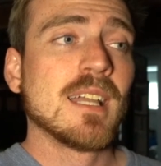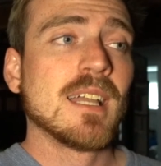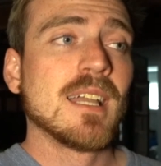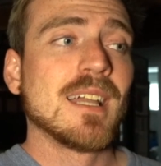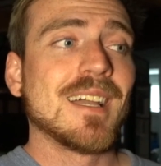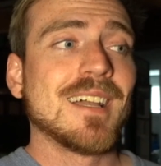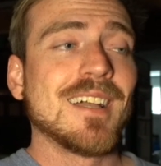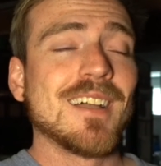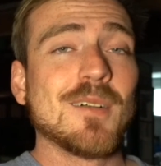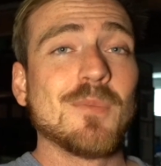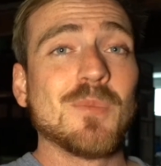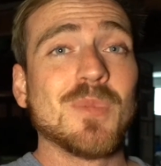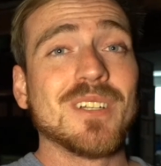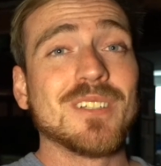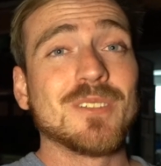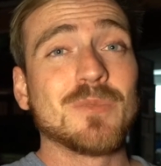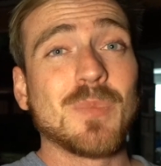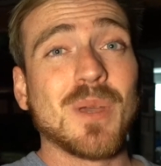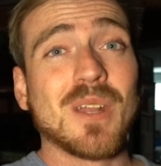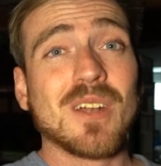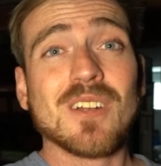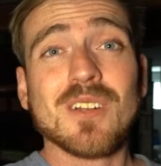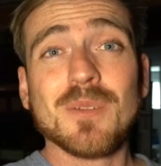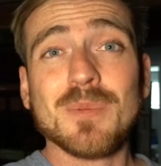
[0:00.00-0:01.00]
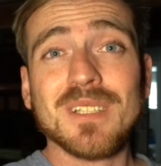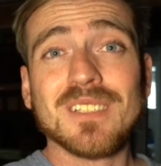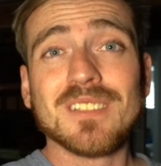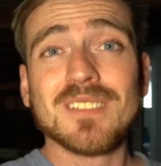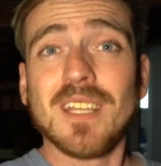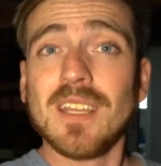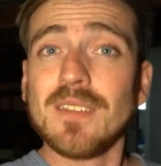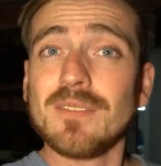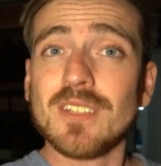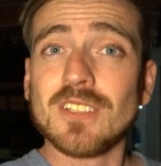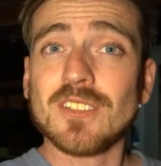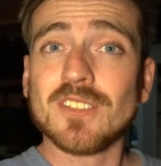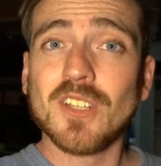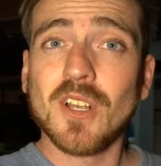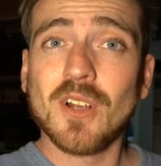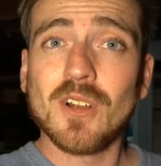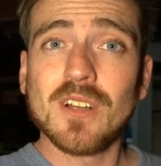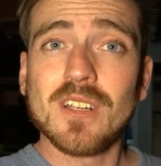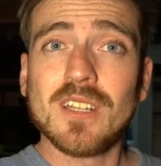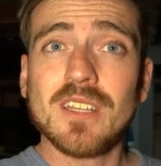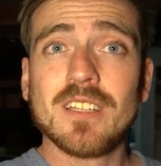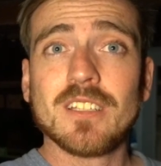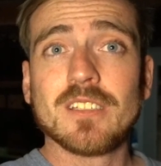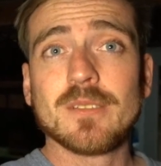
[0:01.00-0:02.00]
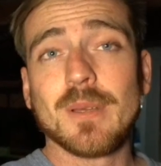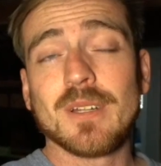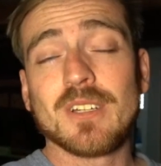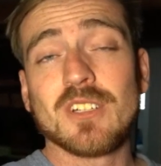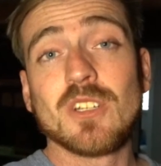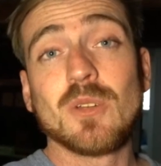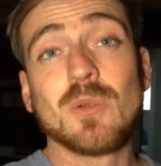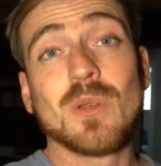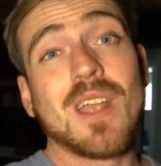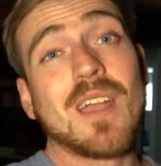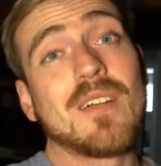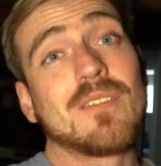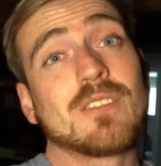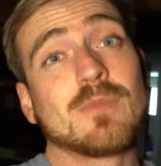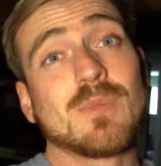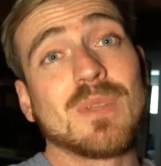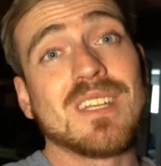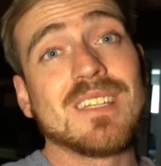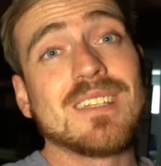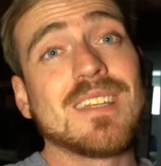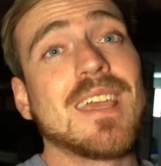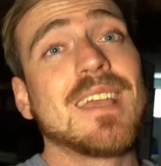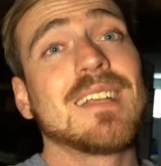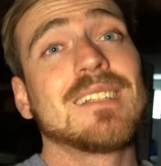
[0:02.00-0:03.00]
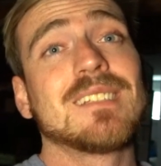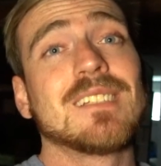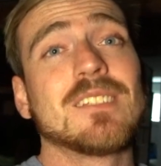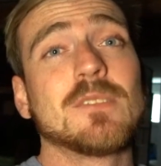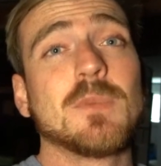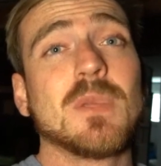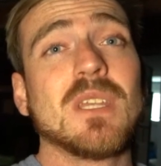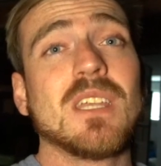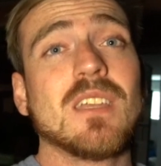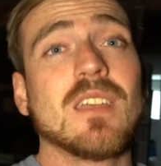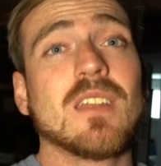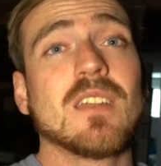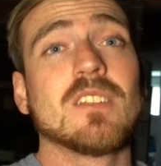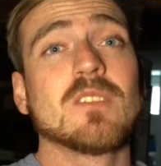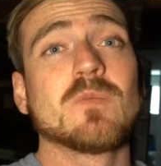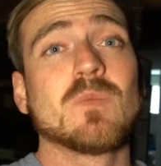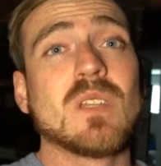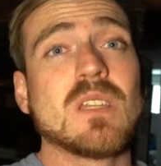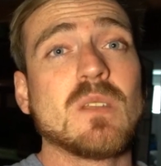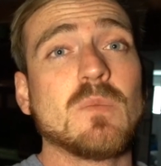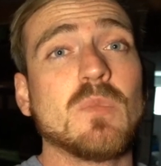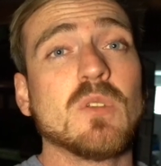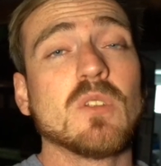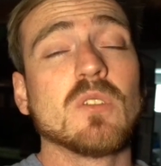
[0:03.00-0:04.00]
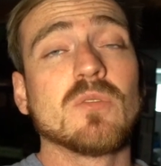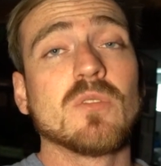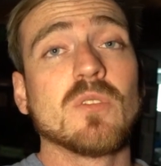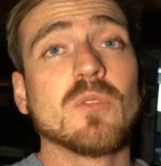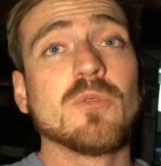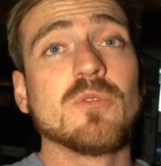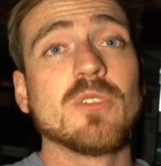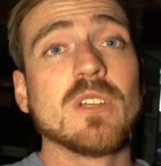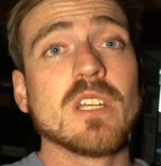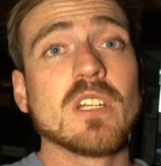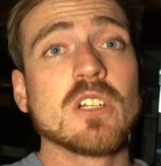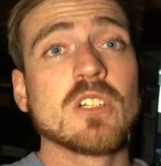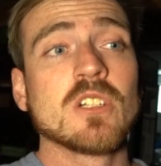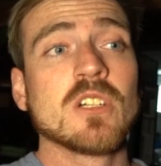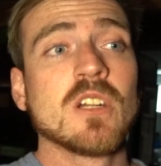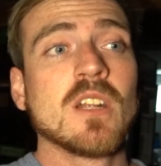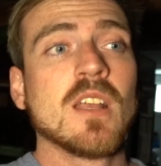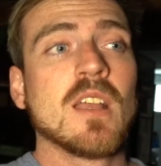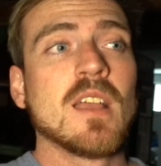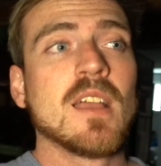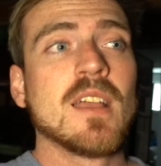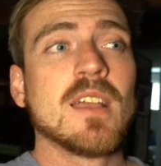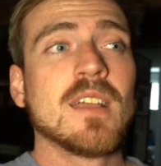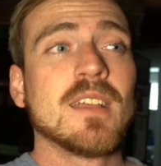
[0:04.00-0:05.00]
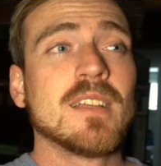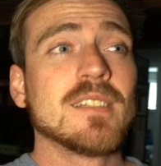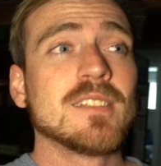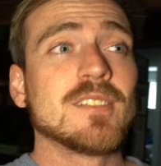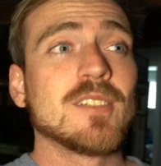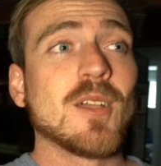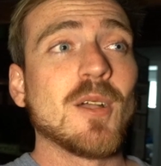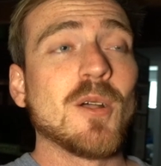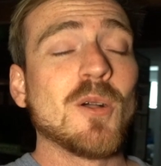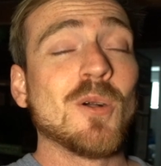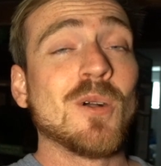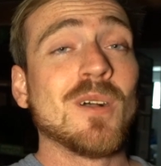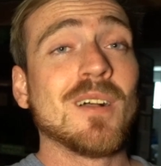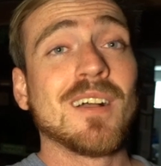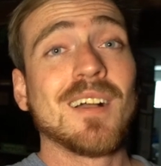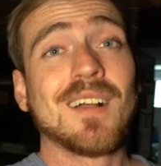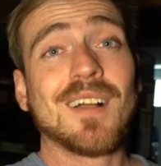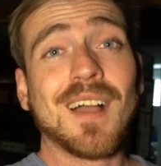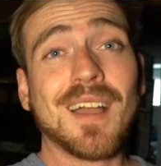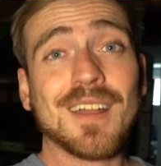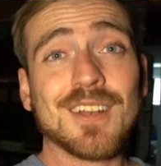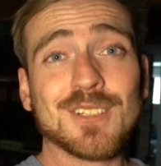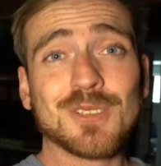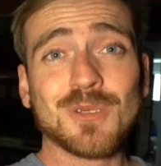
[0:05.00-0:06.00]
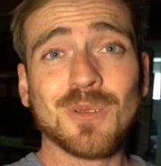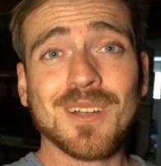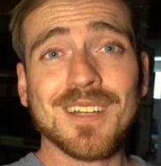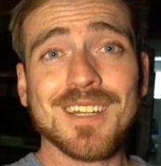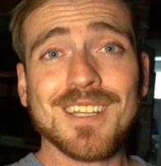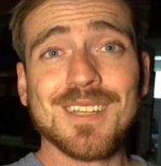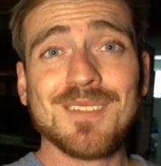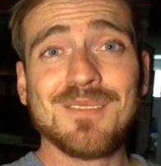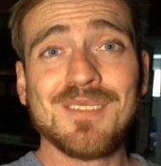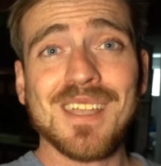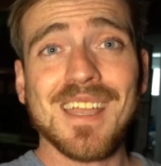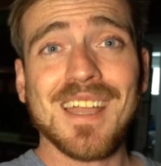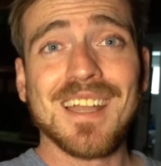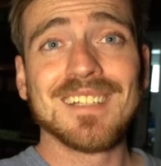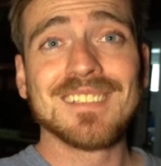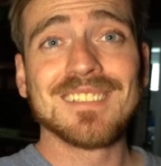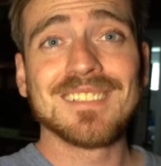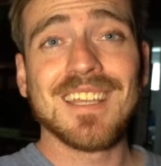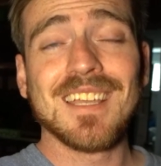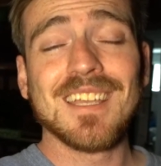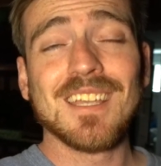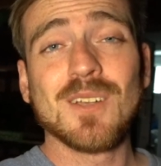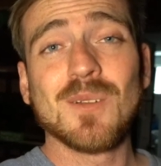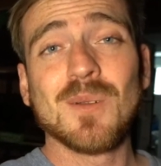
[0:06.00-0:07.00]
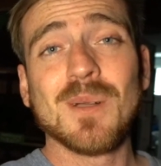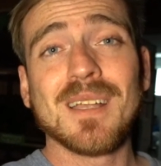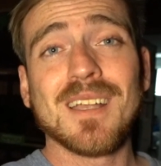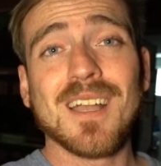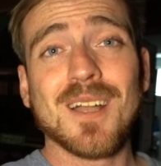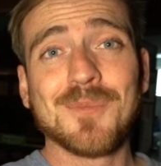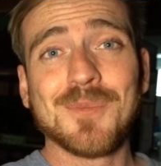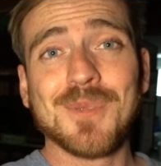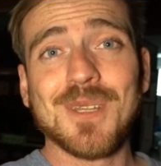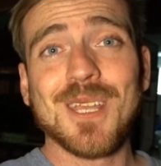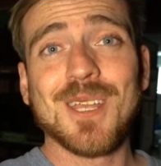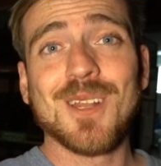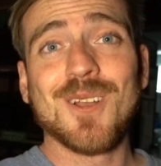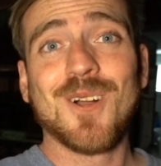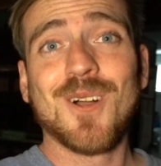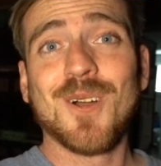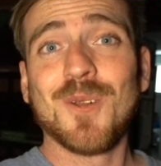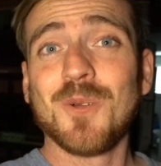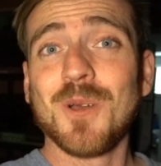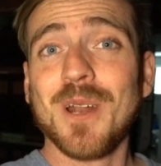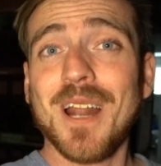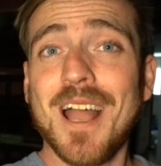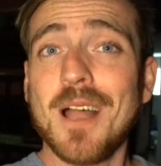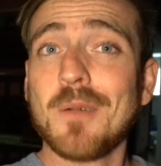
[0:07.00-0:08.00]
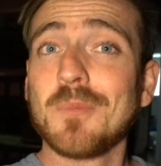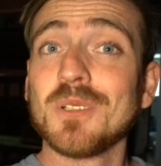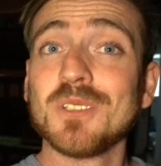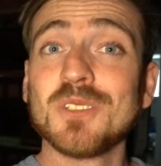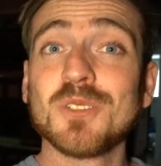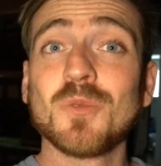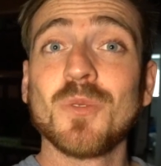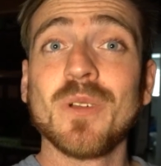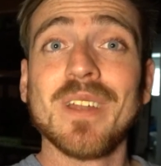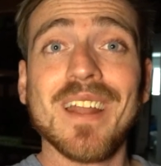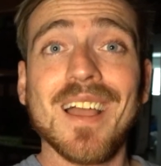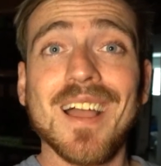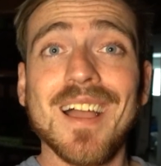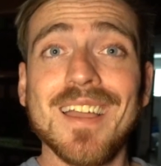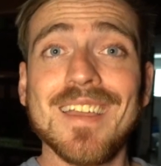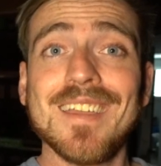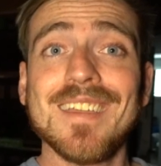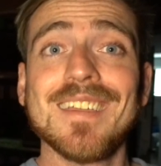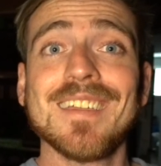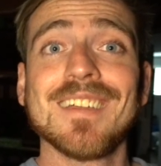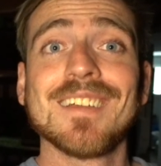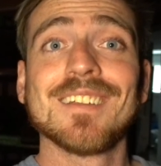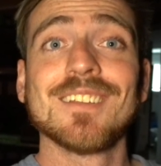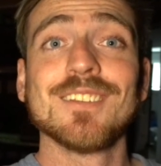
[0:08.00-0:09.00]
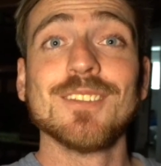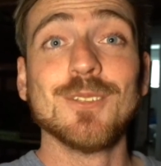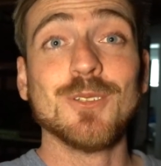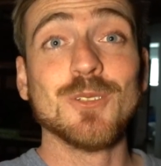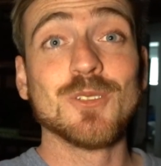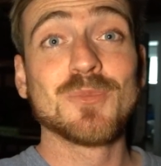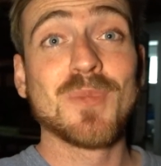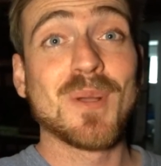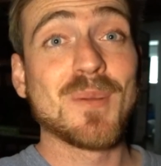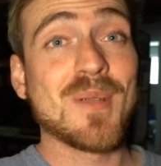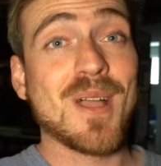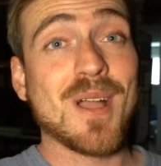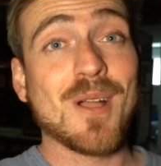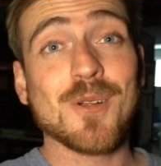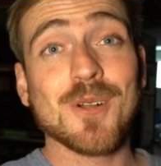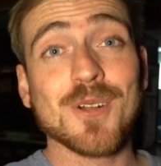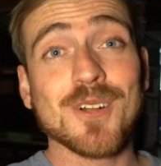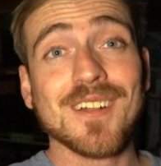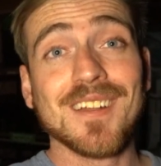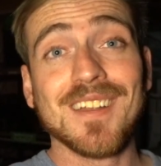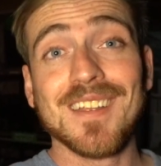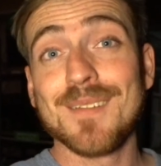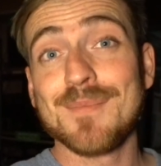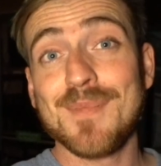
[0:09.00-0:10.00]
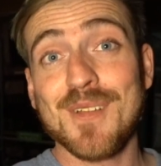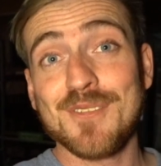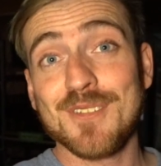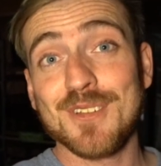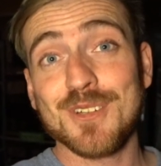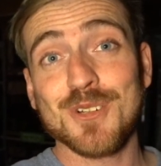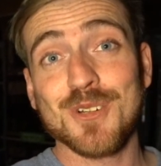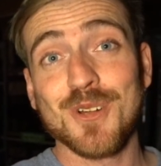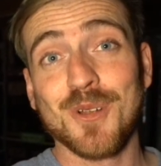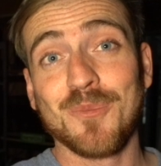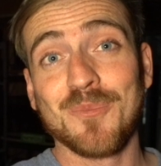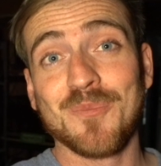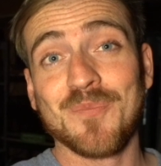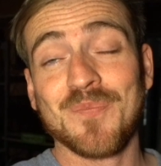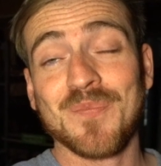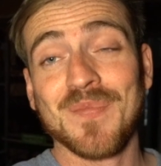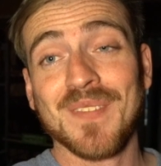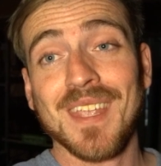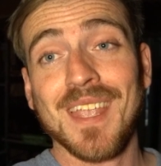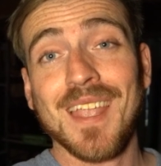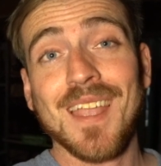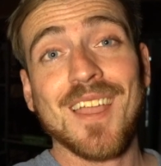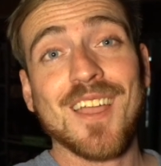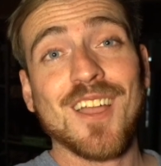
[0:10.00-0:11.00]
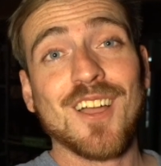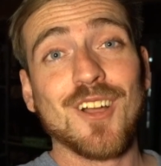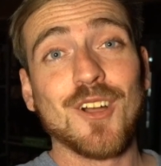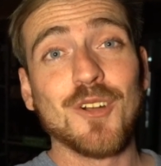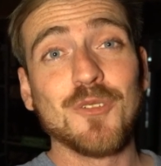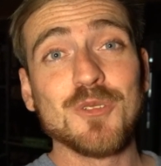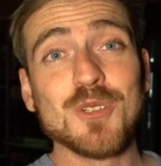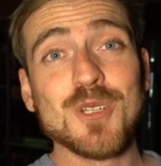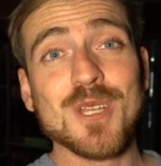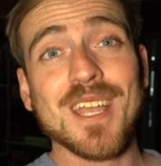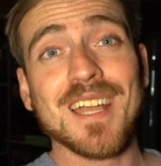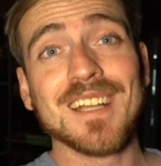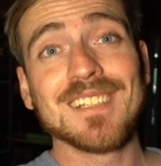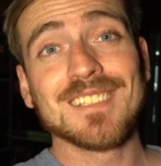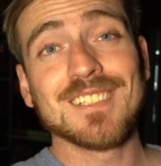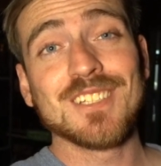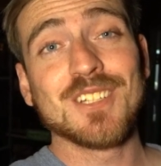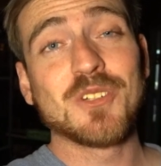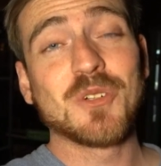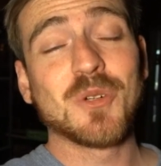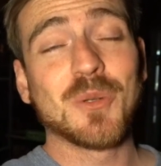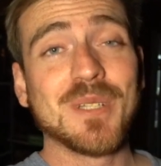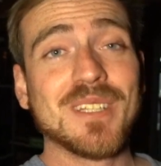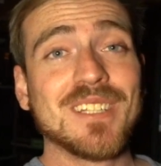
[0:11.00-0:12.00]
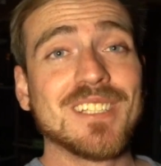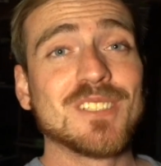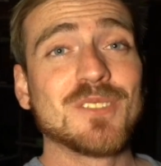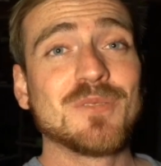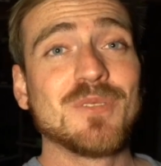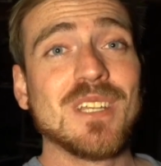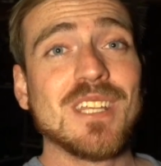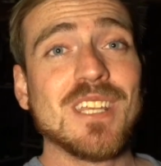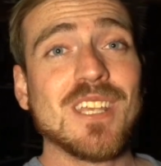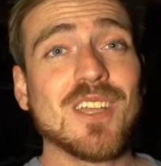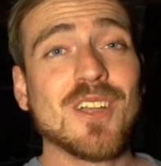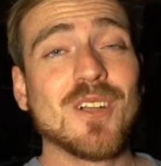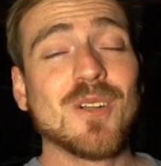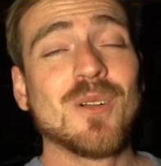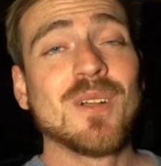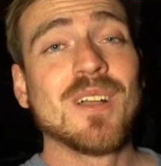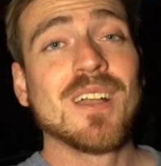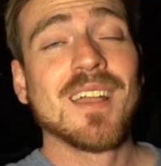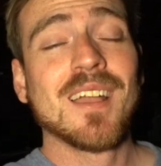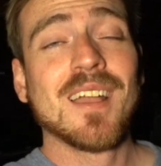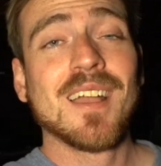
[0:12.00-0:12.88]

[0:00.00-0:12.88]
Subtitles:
But it's better to be safe than sorry, especially when you have as many tanks as me and as many beautiful fish. So I just wanted to give you guys a quick update on what happens when I lose my power in my fish room. Hopefully you guys enjoyed this video.